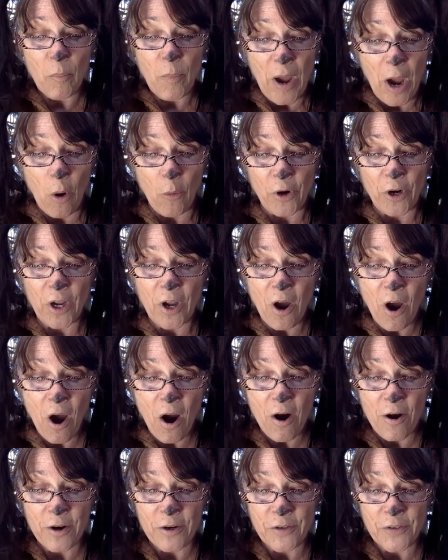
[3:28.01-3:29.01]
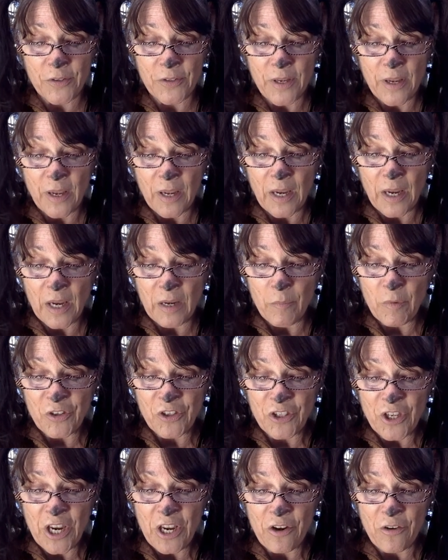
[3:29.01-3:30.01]
power cars, and
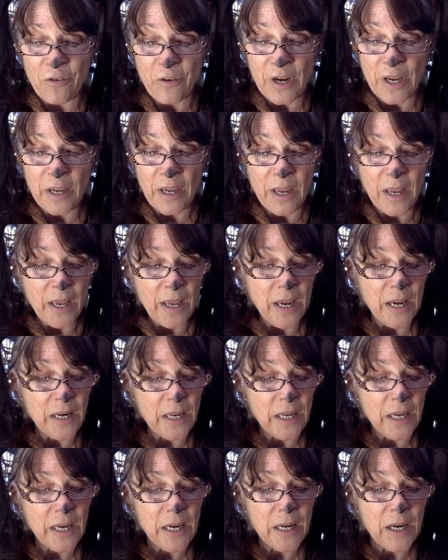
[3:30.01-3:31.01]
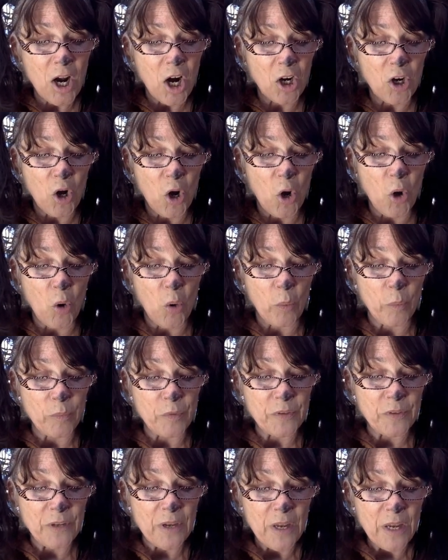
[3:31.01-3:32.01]
machinery, and heat our
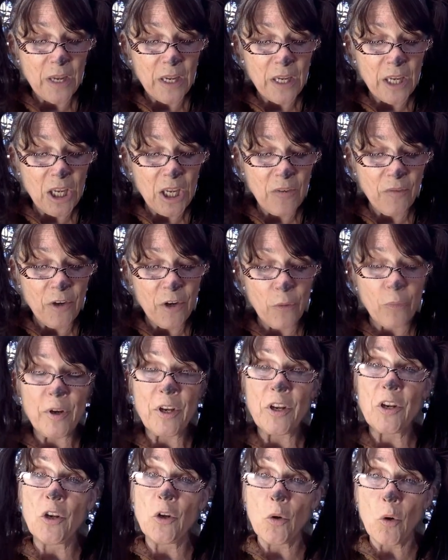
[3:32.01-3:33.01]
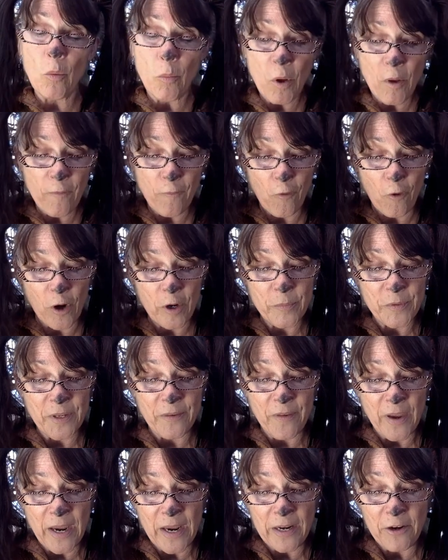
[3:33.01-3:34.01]
homes. Even renewable forms
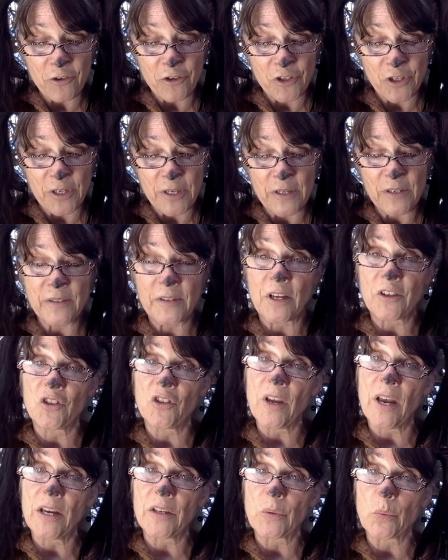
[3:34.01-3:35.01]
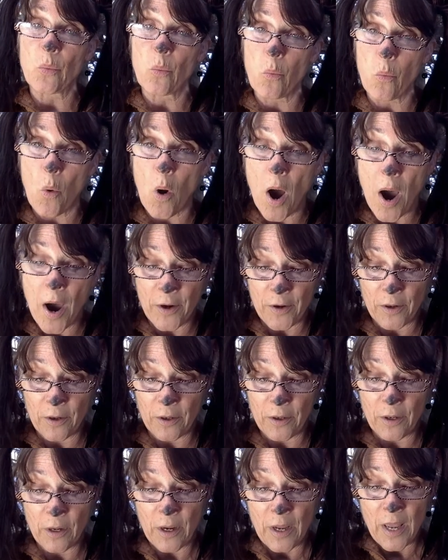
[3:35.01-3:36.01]
of energy, such as
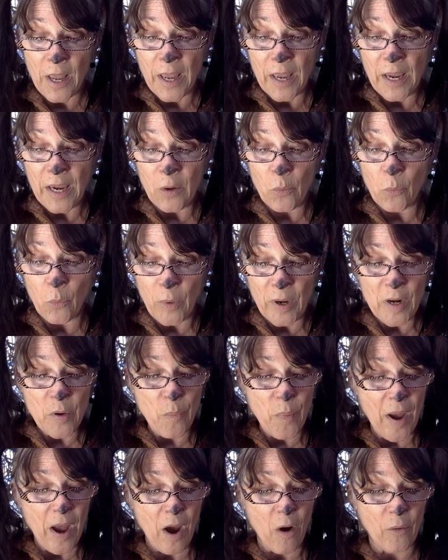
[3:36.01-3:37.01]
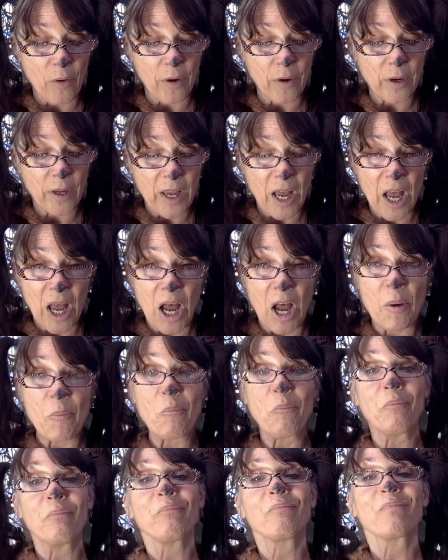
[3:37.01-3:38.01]
water and wind power,
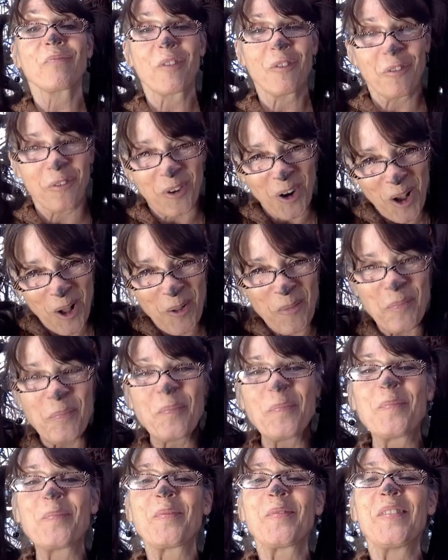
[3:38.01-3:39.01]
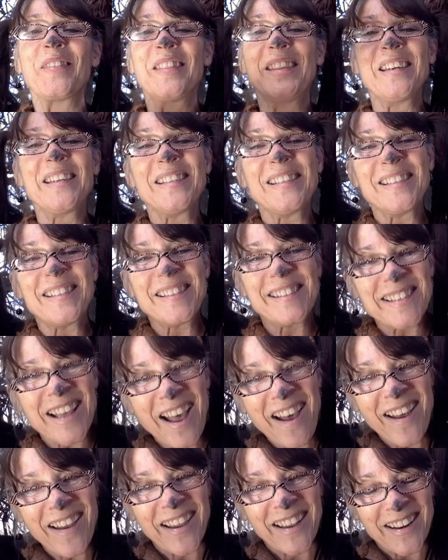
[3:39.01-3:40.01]
come from the
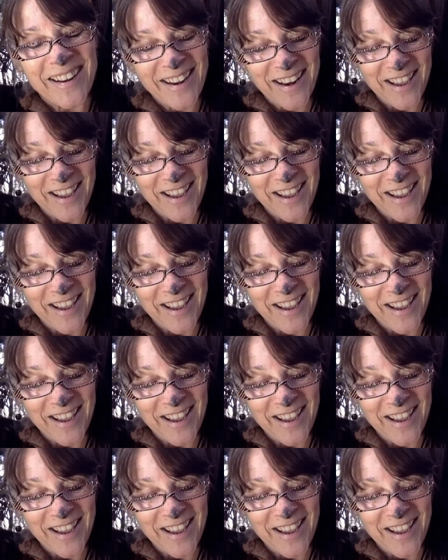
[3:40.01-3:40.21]
sun,